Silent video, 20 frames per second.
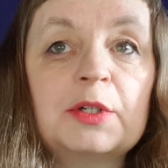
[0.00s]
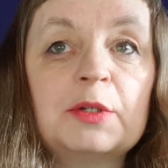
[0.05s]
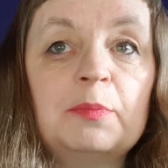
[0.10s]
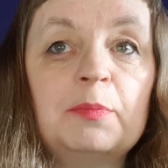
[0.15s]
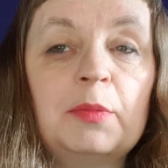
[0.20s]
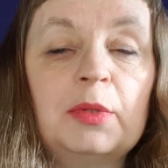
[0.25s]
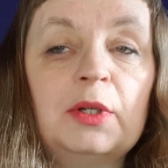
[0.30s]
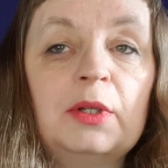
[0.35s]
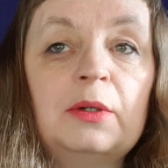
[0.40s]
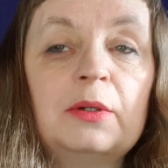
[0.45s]

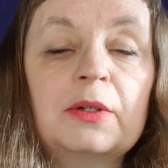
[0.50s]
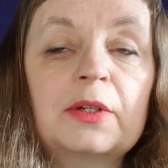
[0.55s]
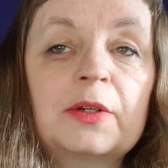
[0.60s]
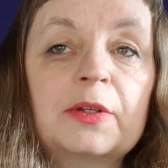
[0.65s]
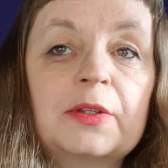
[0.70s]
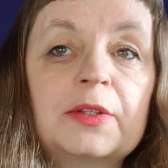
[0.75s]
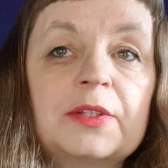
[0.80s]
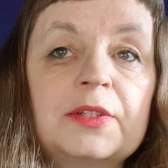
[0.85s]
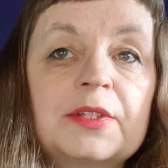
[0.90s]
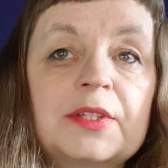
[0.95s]
could
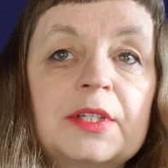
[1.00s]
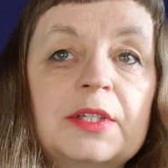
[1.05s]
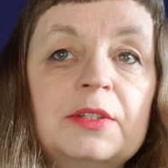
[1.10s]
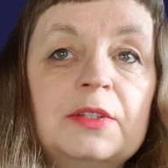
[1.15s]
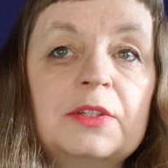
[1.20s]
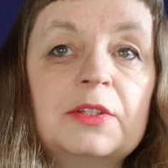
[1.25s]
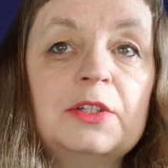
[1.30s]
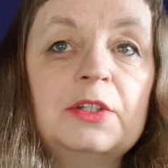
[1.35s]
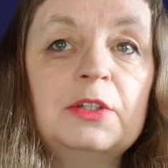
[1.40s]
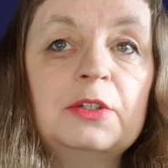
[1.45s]
block the
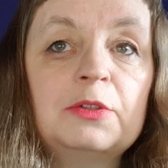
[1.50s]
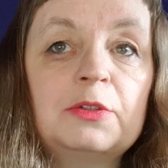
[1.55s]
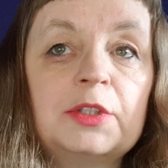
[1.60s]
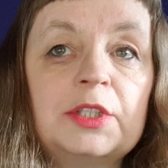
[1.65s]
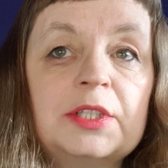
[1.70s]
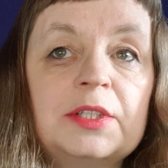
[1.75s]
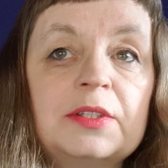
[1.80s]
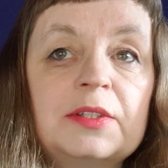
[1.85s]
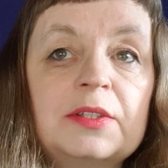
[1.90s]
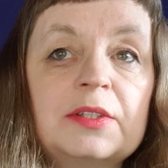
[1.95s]
sun's
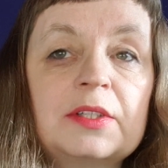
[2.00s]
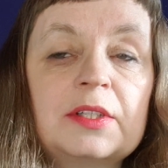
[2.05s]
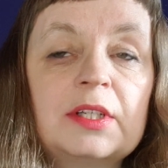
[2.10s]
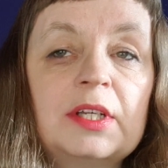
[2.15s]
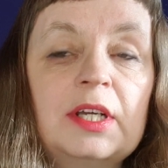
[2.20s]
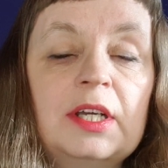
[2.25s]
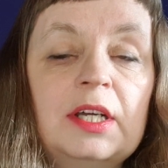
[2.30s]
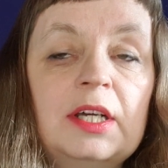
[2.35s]
nutrients.